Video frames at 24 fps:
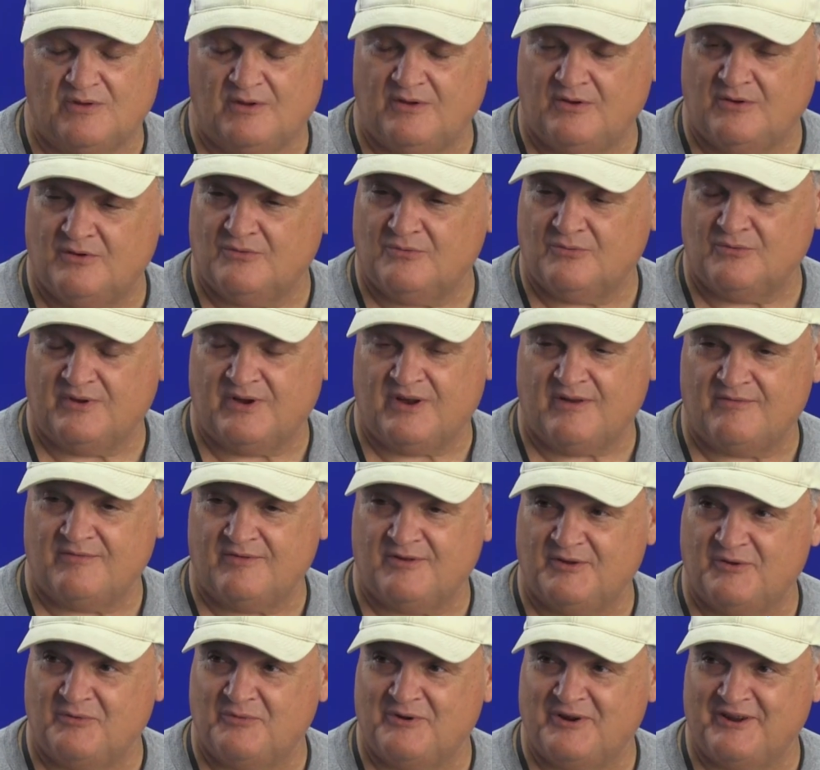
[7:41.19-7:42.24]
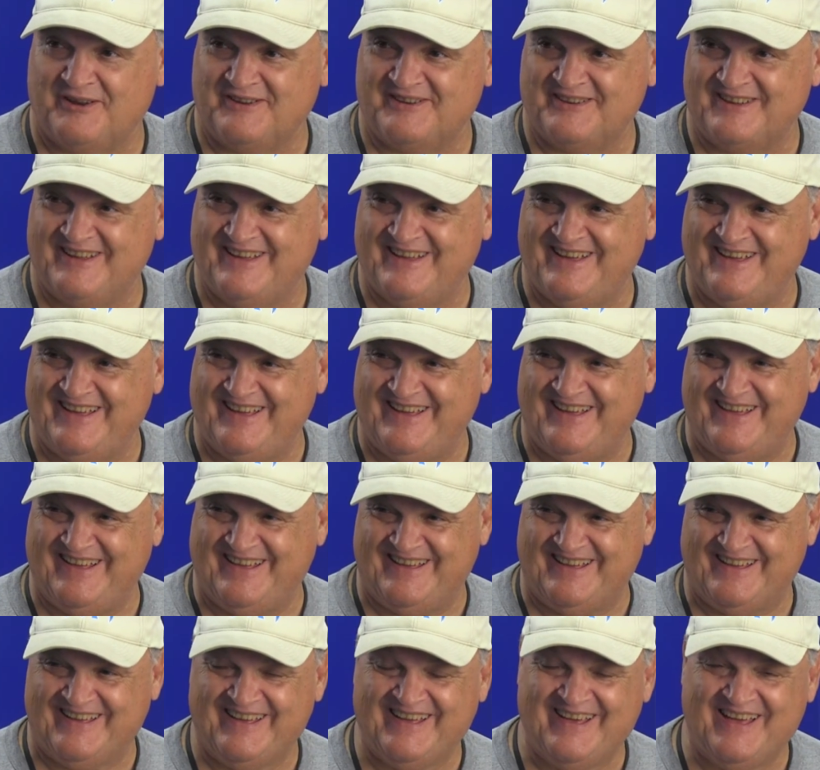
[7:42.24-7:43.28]
You're definitely right.
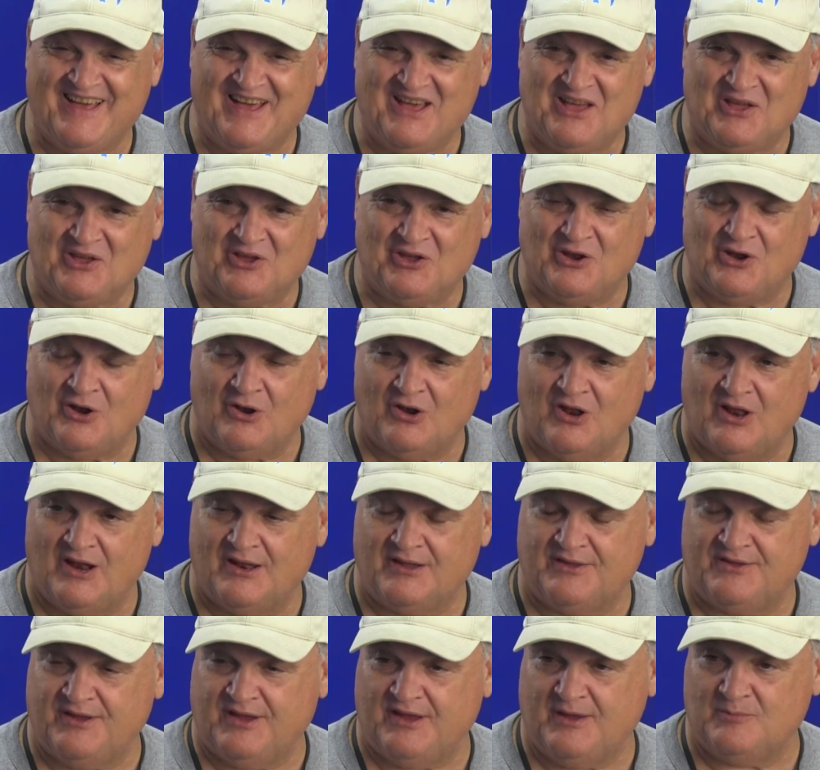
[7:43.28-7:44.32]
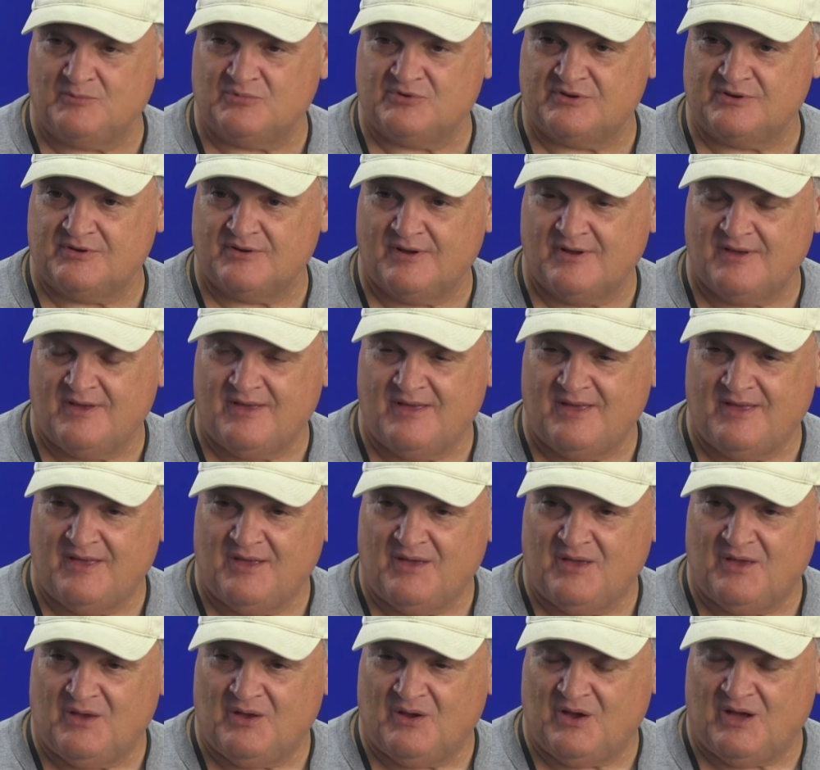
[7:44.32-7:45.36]
You know, a lot of teams,
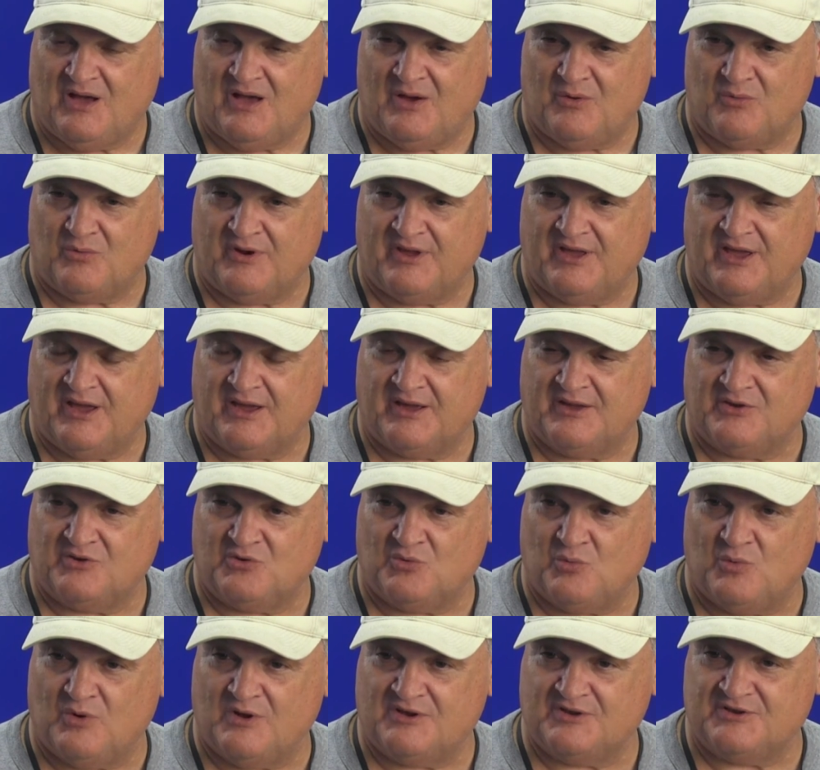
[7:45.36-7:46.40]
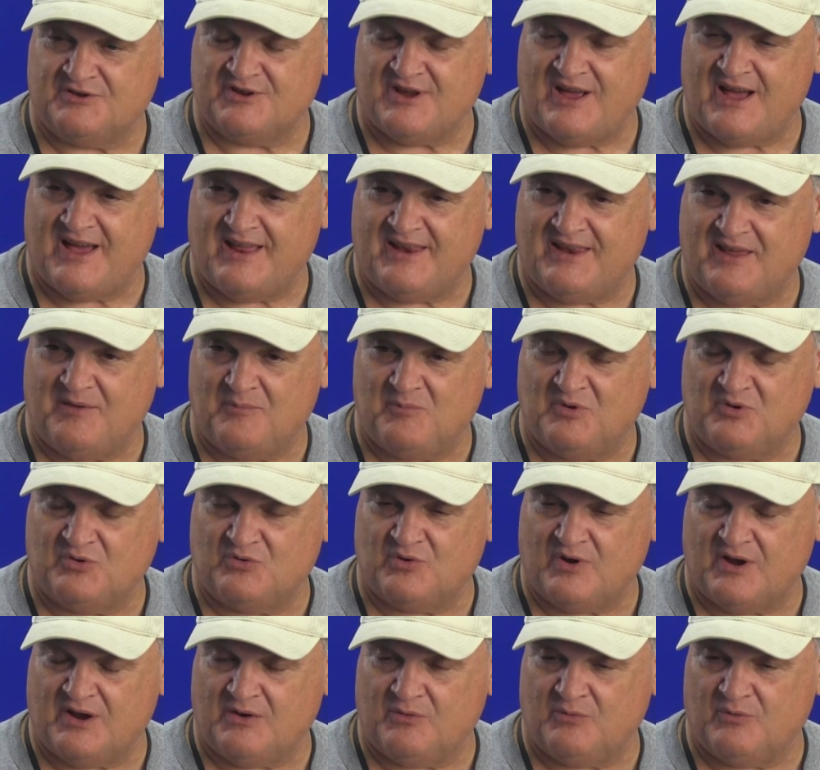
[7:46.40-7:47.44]
we kick it to one side, and
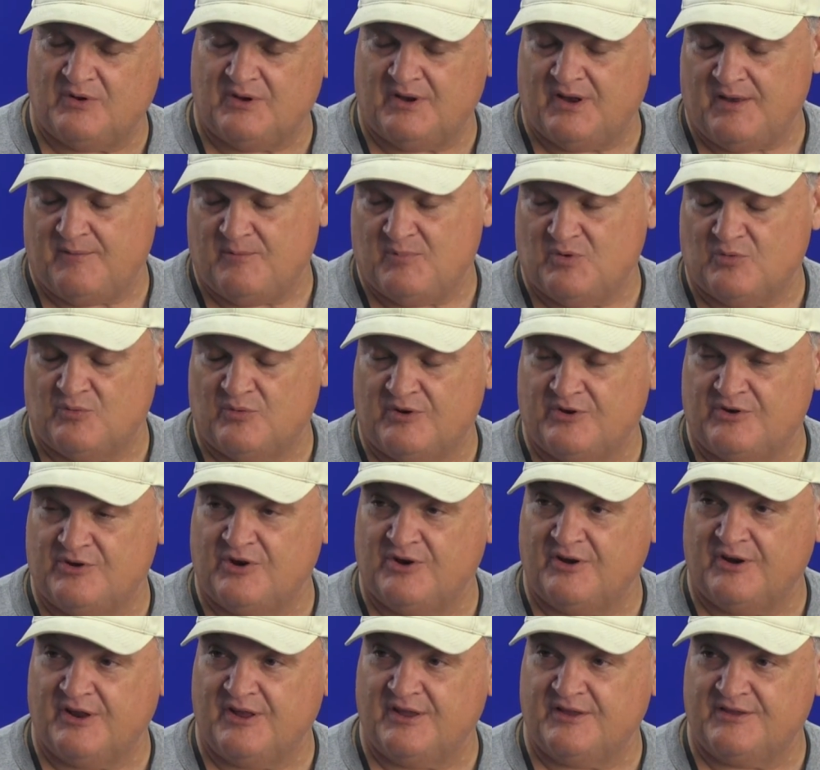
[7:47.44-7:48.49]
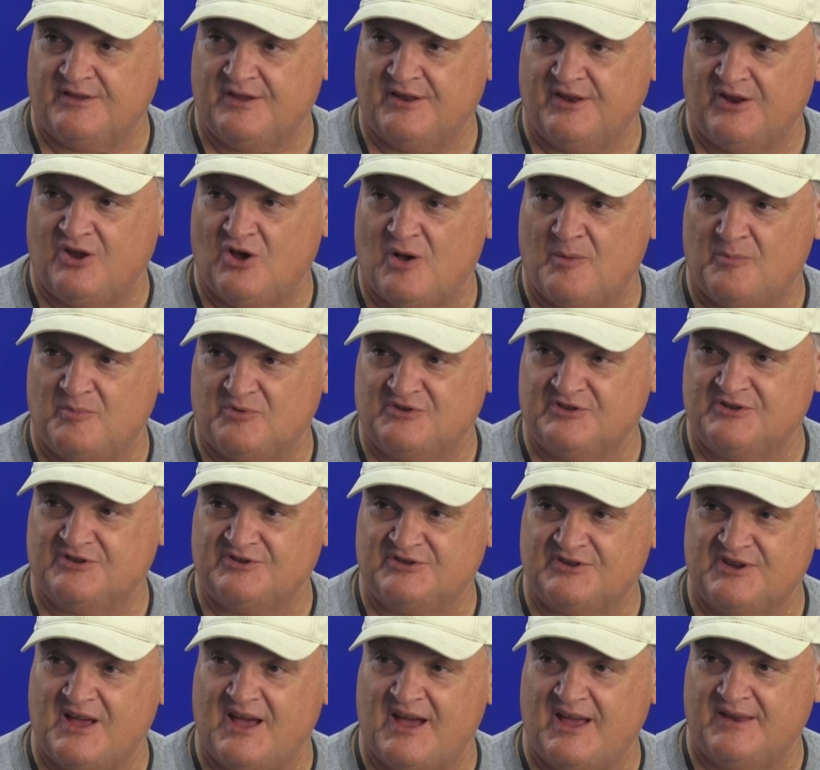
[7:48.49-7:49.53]
they've been returning it to the opposite
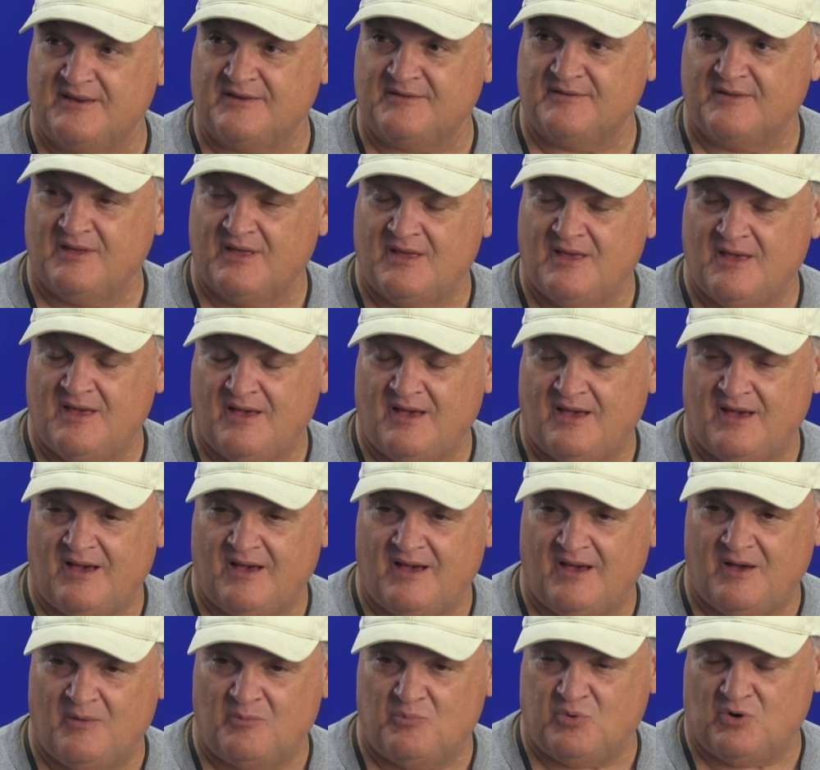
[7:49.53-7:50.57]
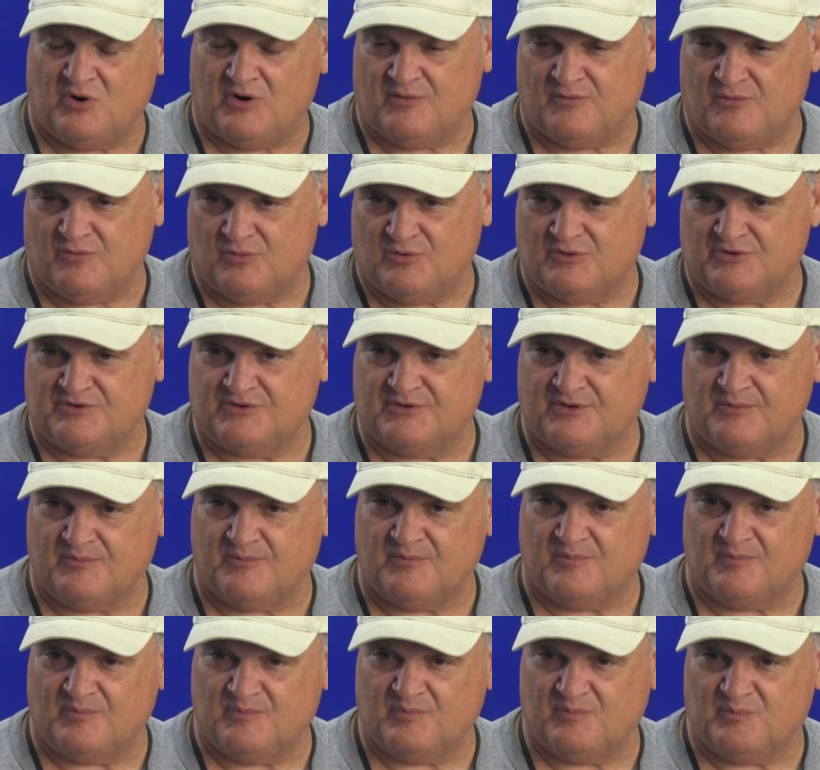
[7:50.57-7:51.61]
side. Part of it was
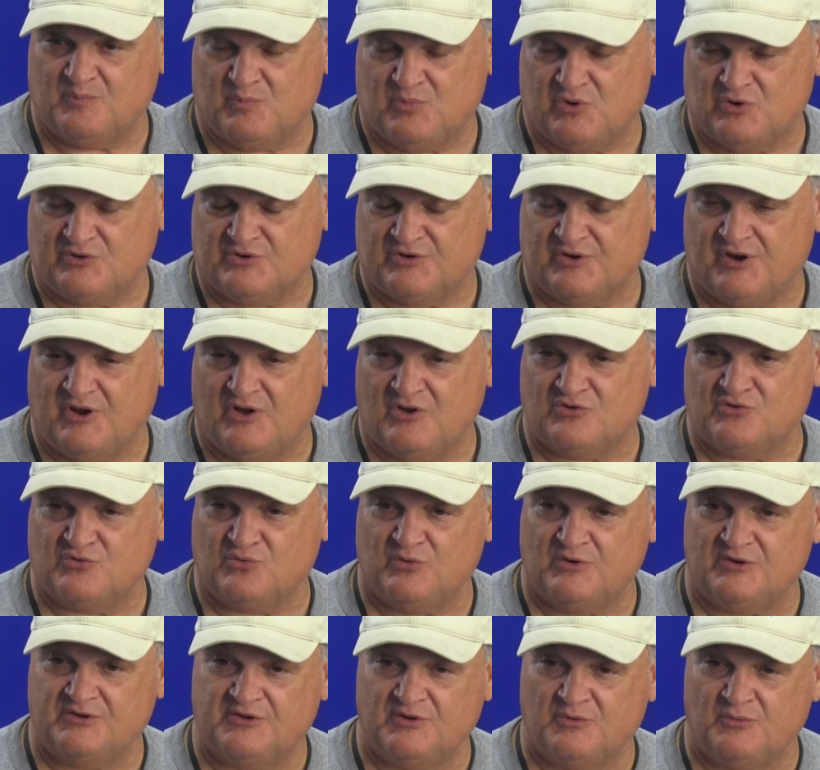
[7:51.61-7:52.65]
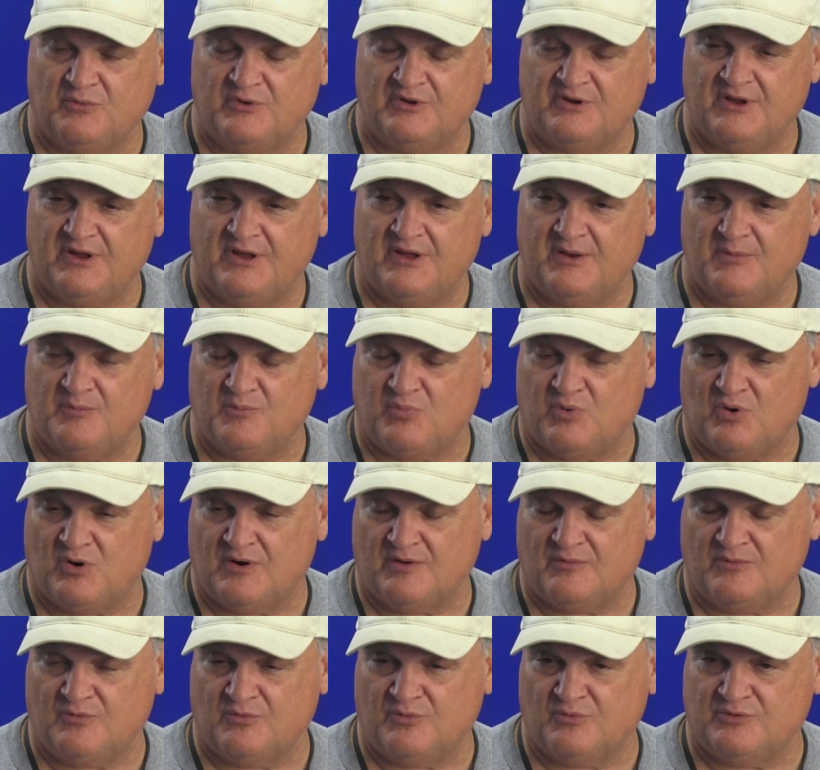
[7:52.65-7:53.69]
some personnel switching we did, and
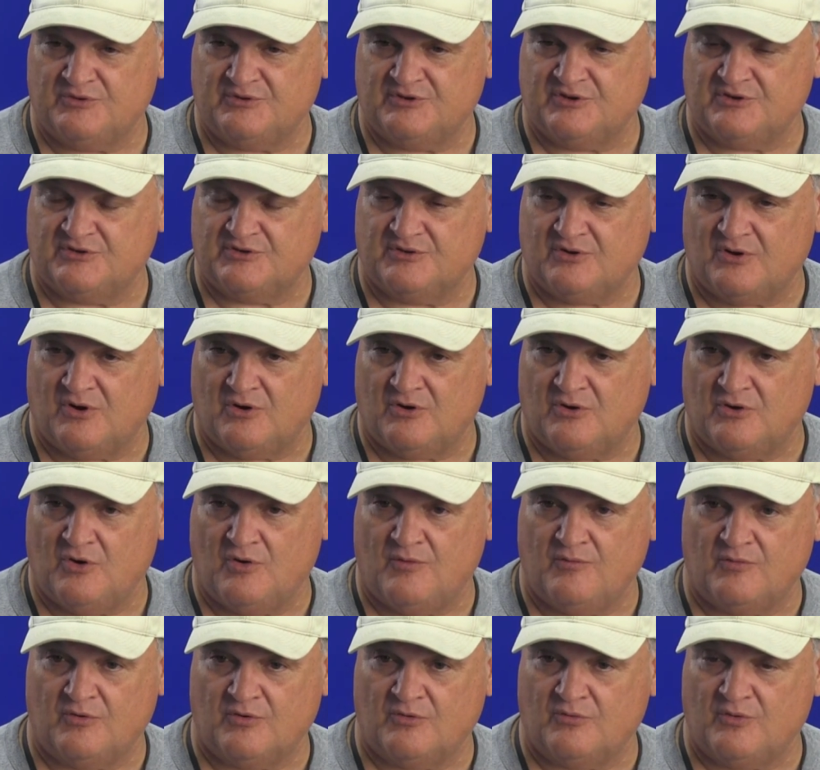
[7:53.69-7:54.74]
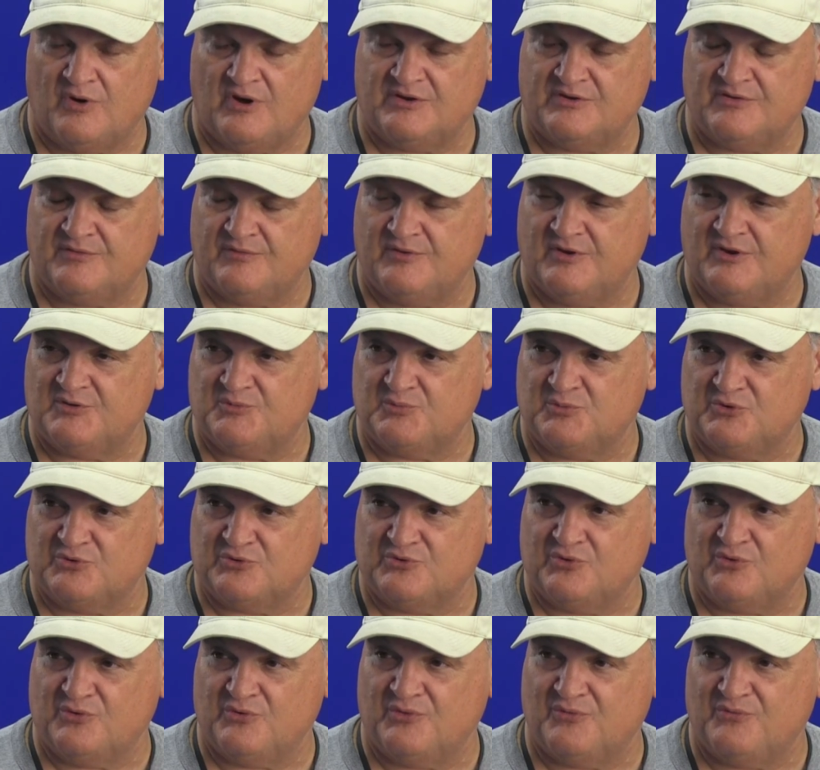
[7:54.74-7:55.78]
part of it was just our over-aggressiveness
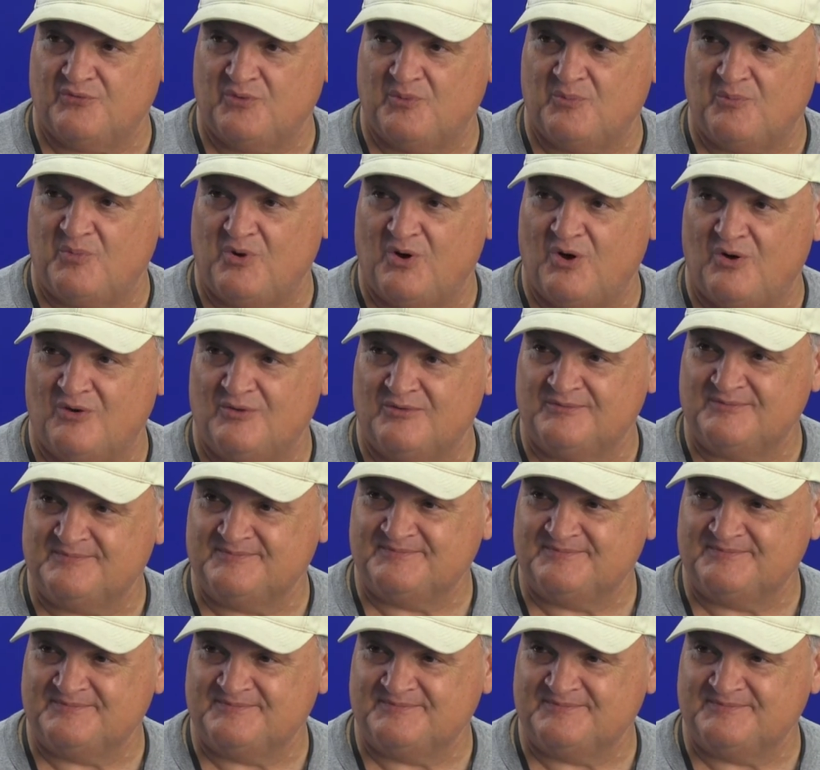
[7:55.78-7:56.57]
pursuing the football.